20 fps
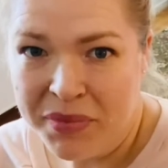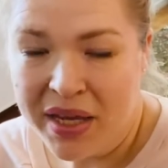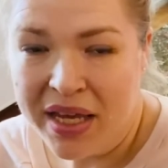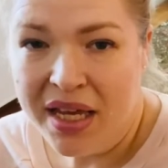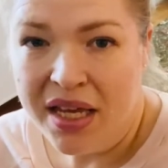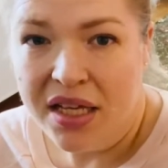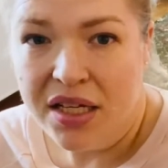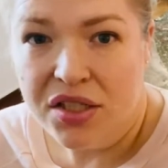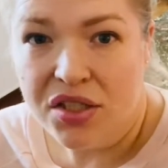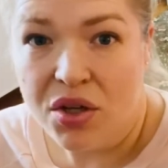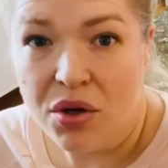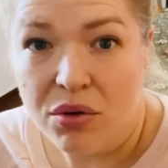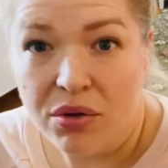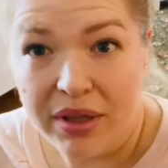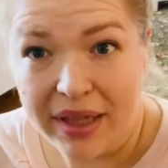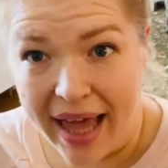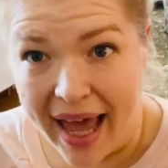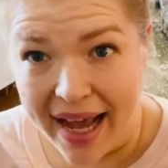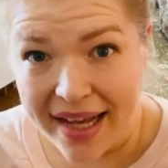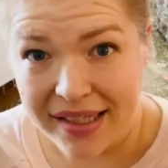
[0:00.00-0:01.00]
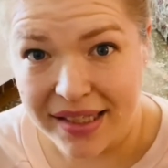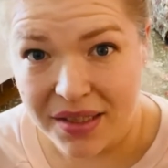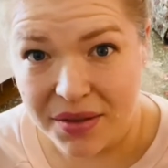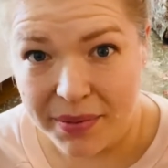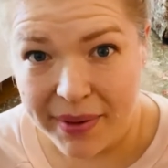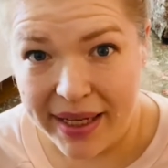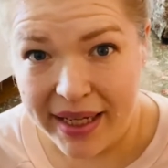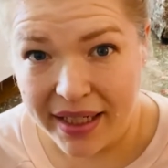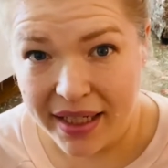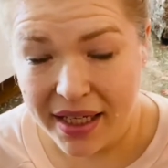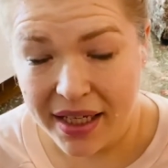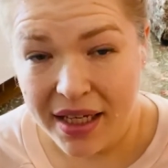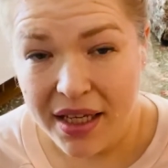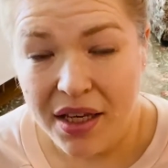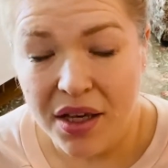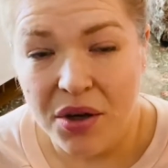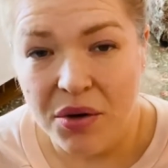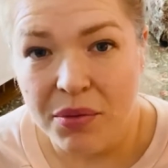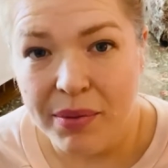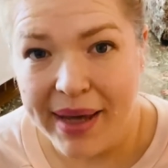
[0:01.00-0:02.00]
So last week
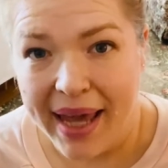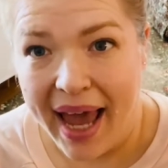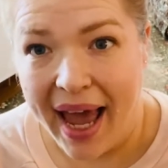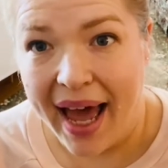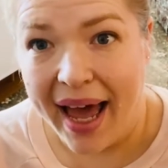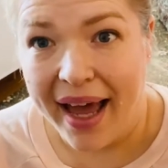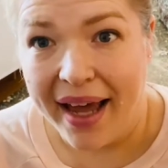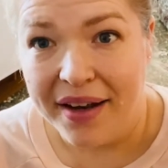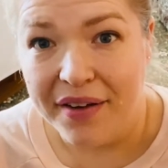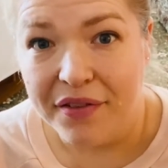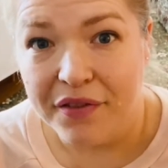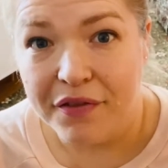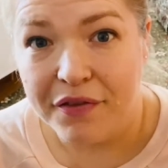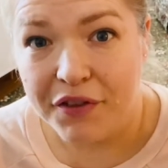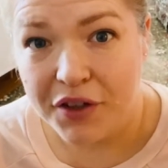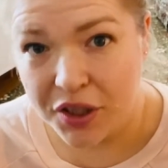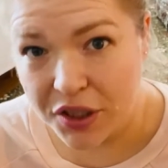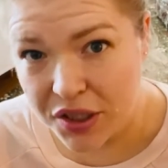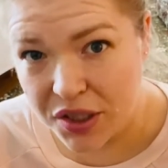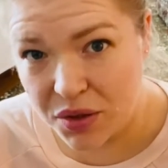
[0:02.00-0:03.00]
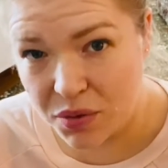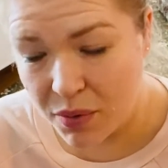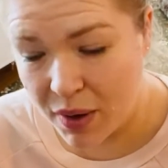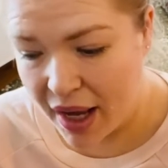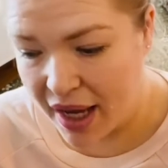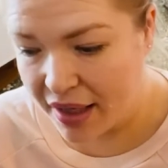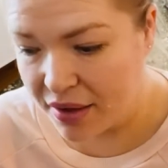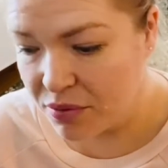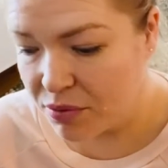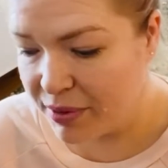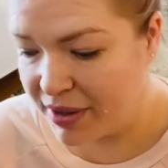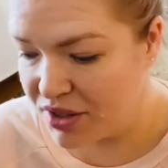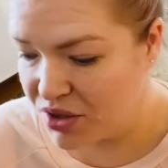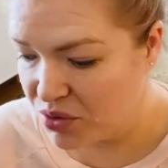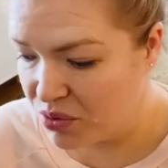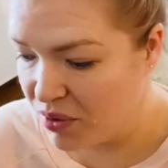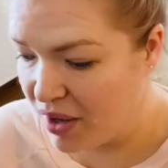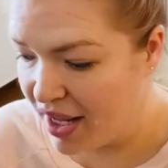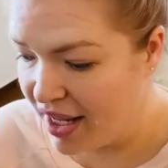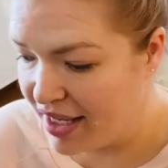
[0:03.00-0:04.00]
we had verse 1, which
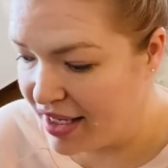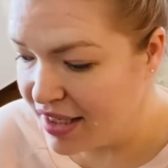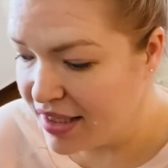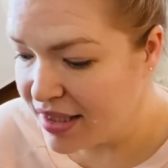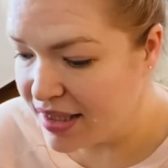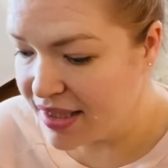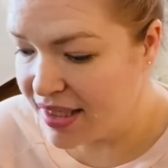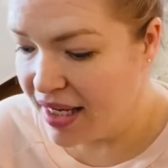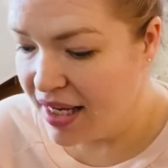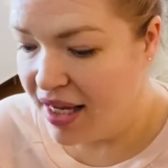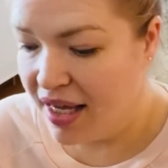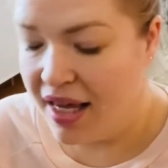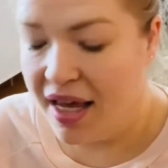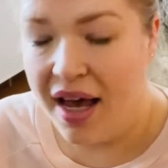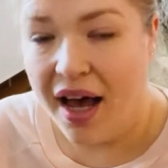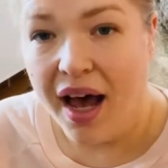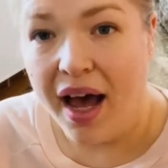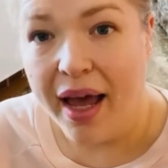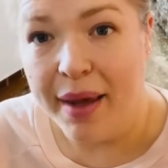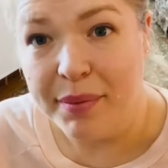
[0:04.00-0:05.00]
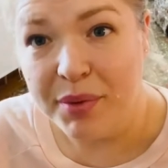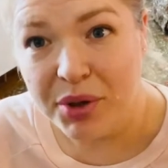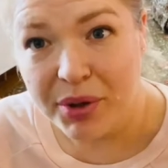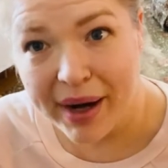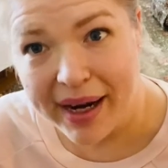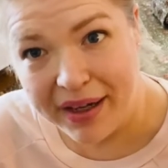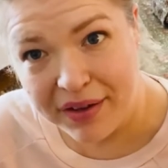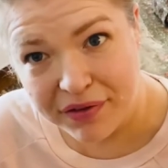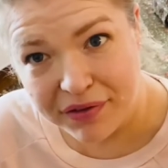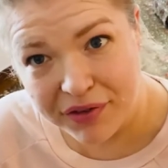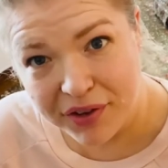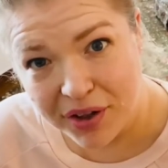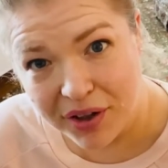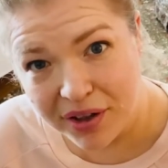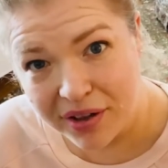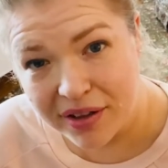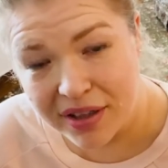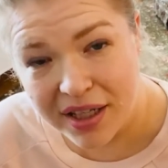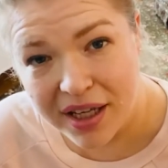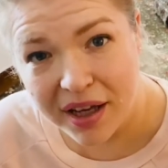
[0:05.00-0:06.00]
was, I'm
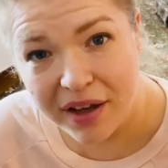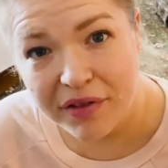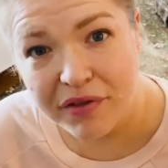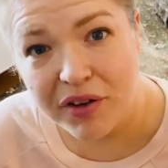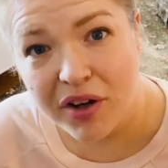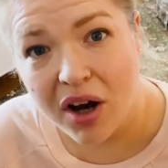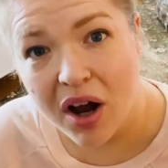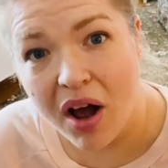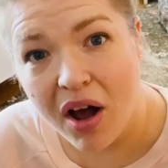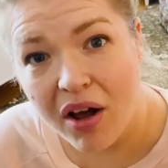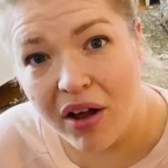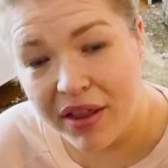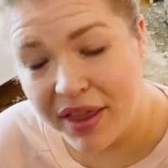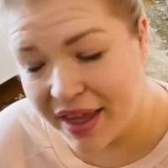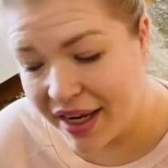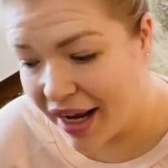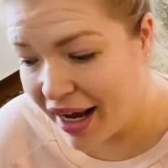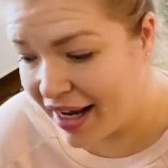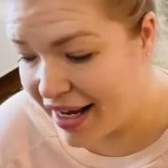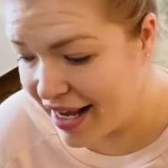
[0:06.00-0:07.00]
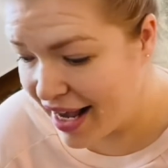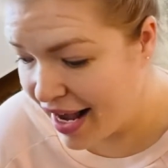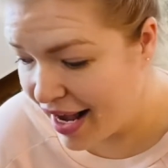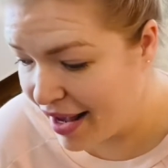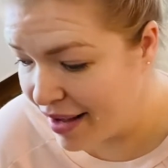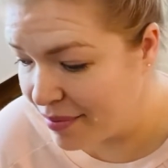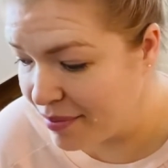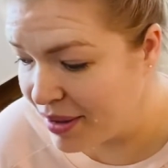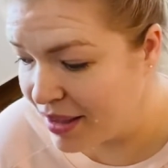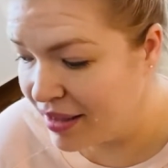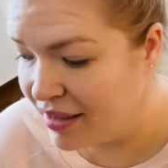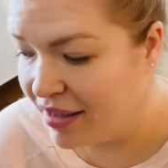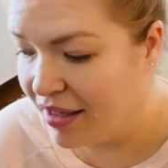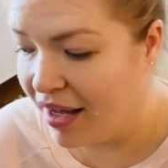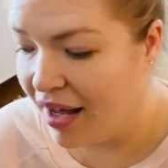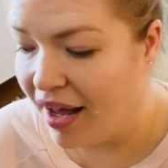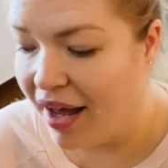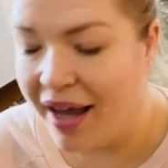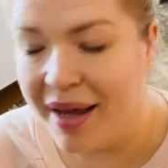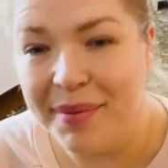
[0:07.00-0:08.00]
grateful for all that I am.
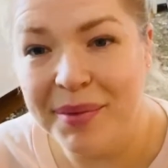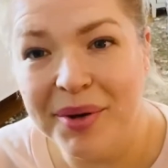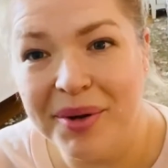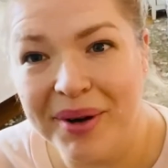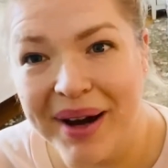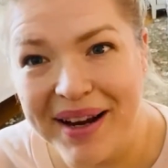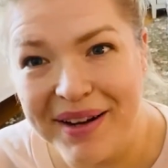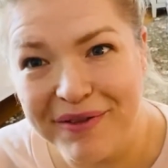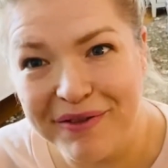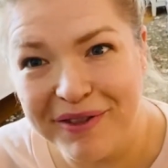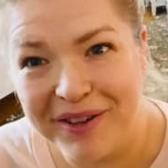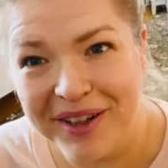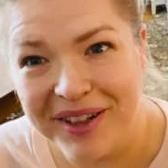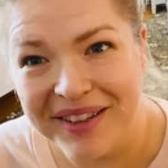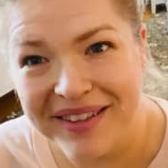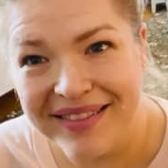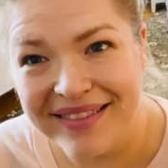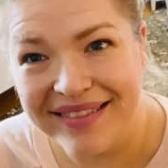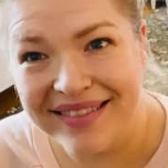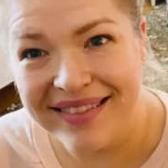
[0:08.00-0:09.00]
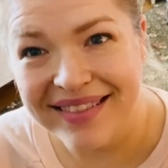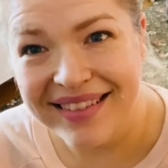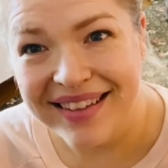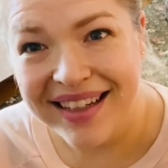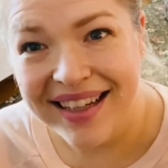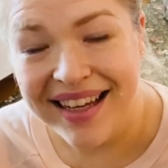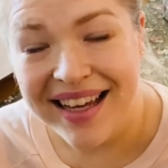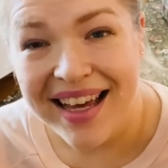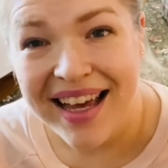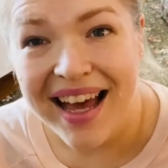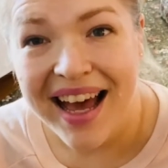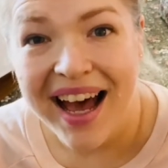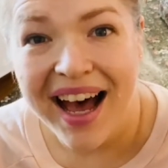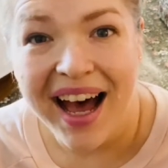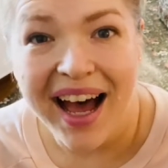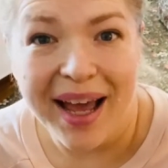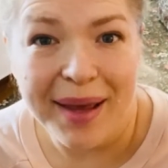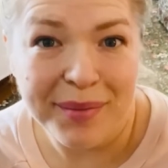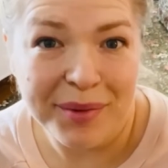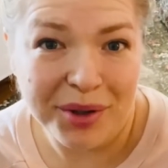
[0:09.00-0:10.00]
I'm grateful.
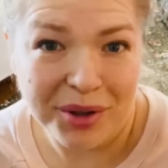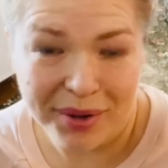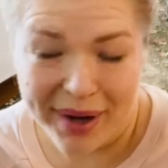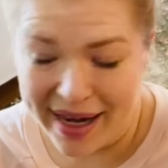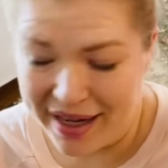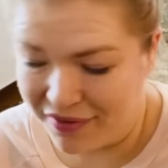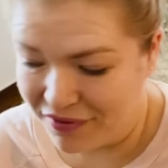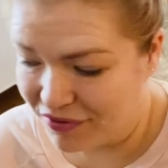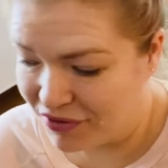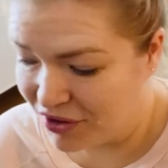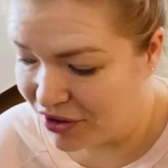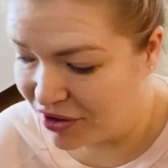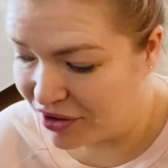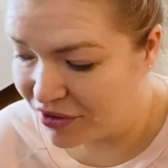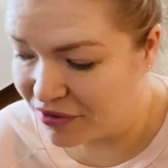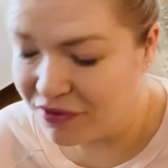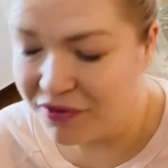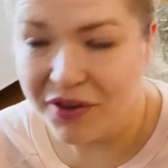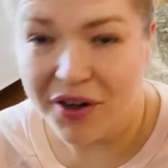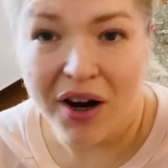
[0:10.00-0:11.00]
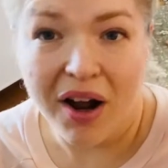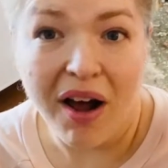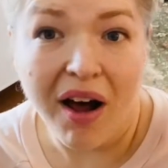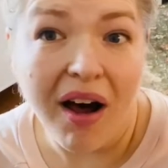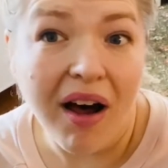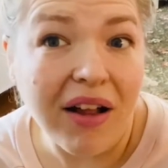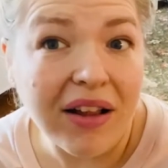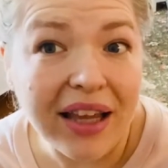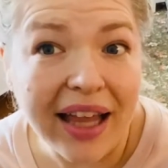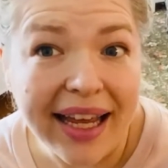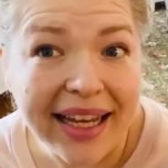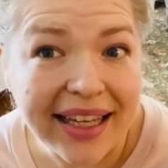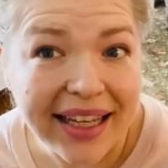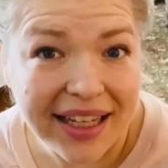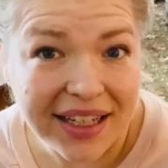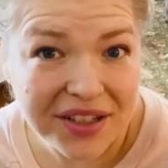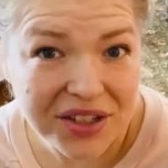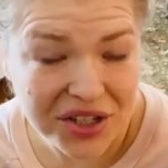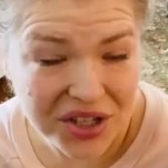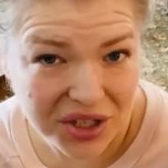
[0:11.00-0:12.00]
I'm grateful for all I
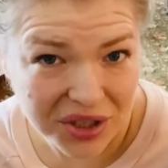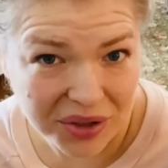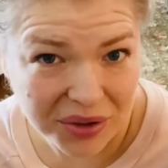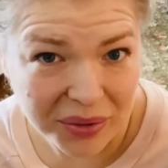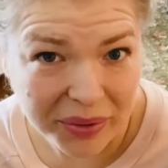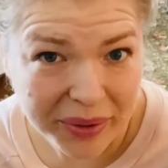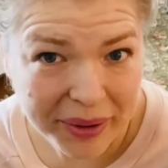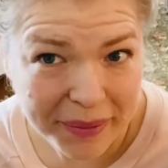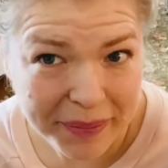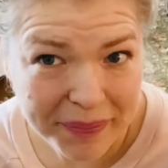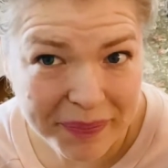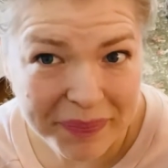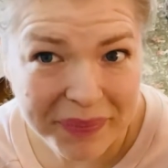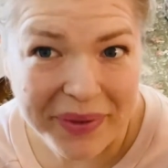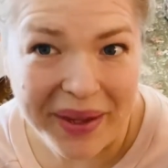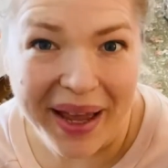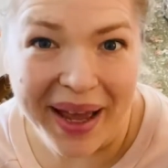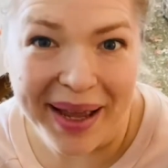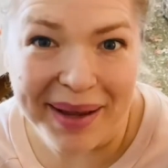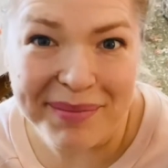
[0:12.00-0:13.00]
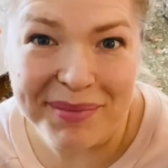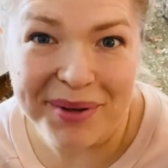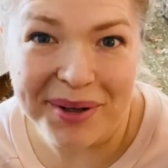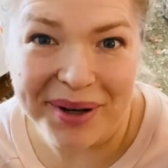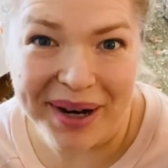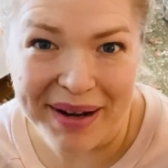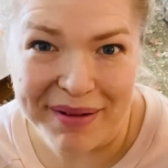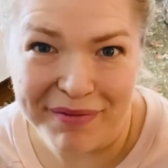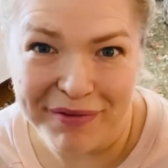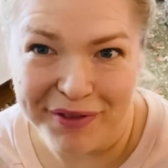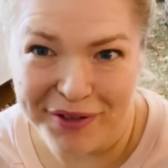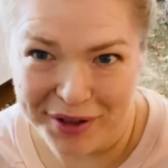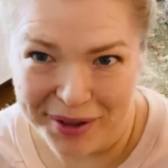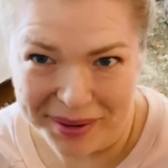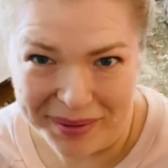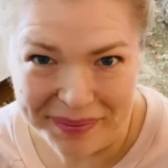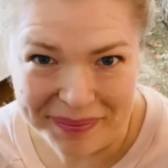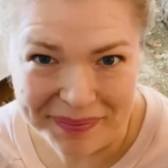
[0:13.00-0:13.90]
can do. I'm grateful.